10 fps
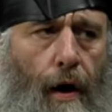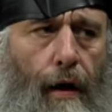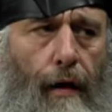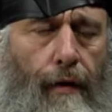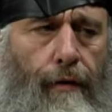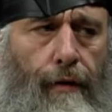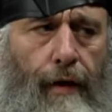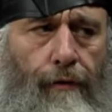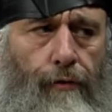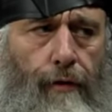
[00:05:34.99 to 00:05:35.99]
And
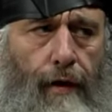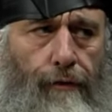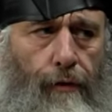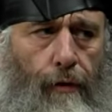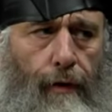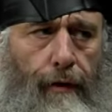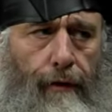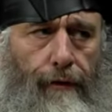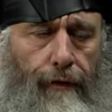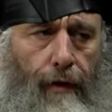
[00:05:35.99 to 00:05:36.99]
the answer to that, sir,
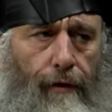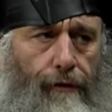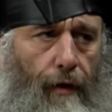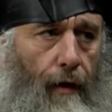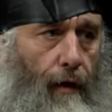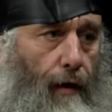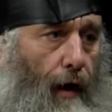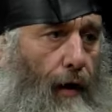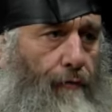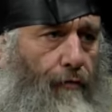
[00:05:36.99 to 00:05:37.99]
is that
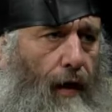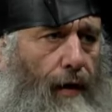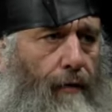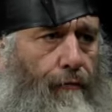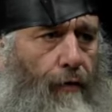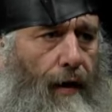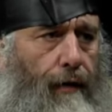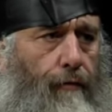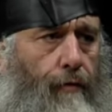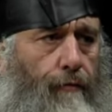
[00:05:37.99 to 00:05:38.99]
I fly a
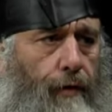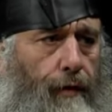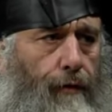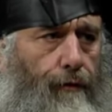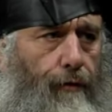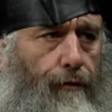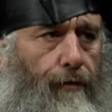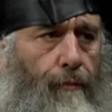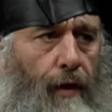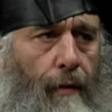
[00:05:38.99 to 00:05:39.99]
flag of convenience.
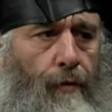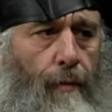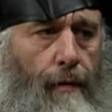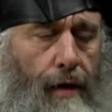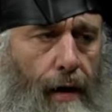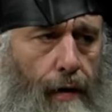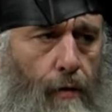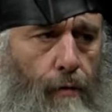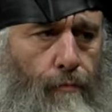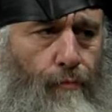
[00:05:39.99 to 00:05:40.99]
Sometimes I'm a
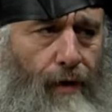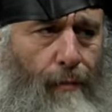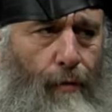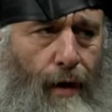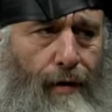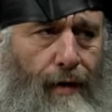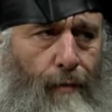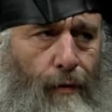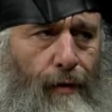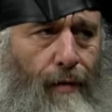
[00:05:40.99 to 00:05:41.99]
dino, Democrat in
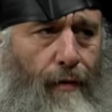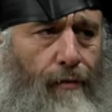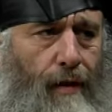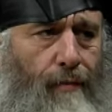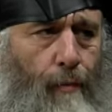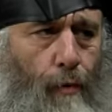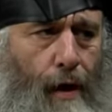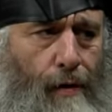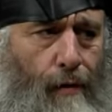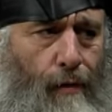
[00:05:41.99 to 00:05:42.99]
name only. Other times I'm
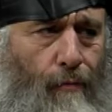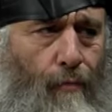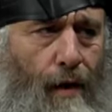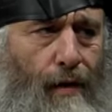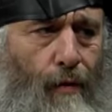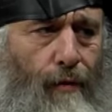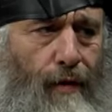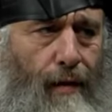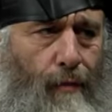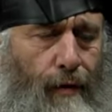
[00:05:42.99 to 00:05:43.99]
a rhino in
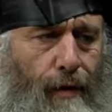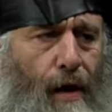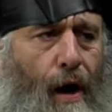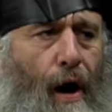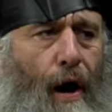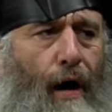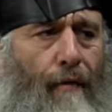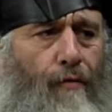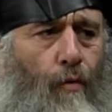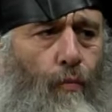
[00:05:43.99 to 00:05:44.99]
name only. I
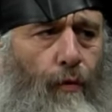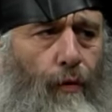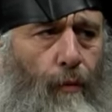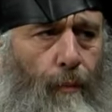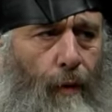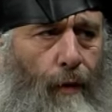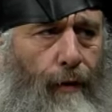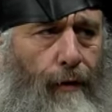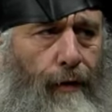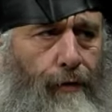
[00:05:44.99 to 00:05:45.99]
have no real
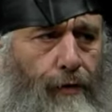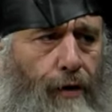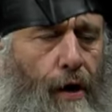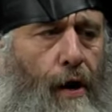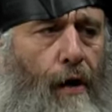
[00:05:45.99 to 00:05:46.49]
party allegiance.